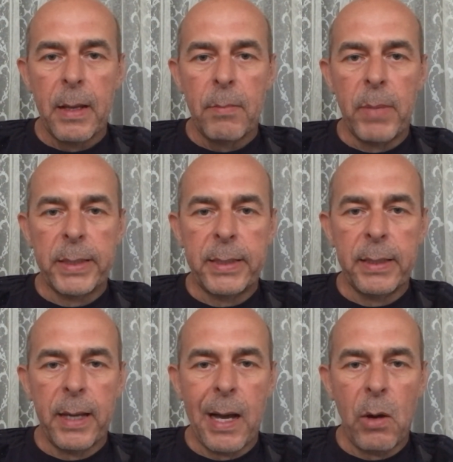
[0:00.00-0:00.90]
But
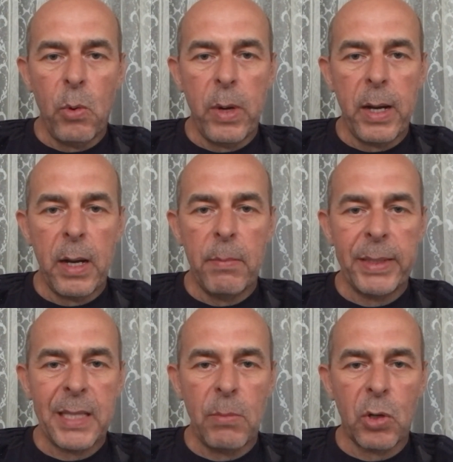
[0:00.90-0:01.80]
our
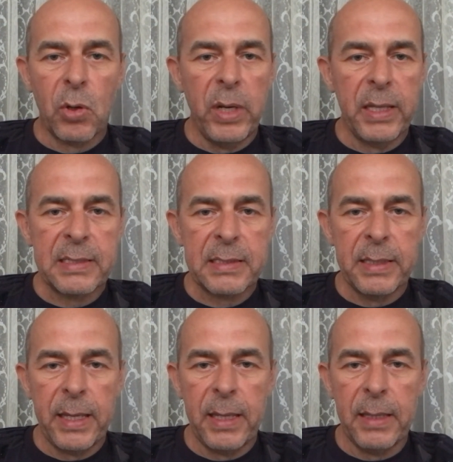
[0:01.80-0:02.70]
Metabo colleagues,
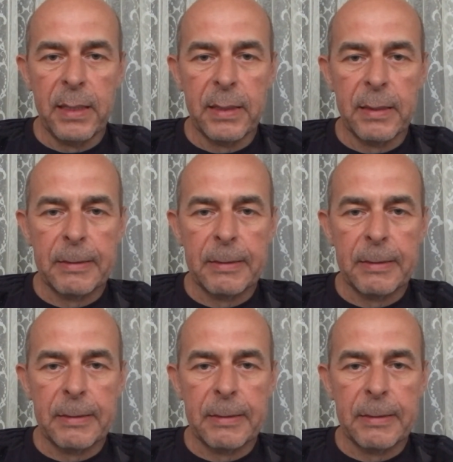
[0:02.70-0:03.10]
they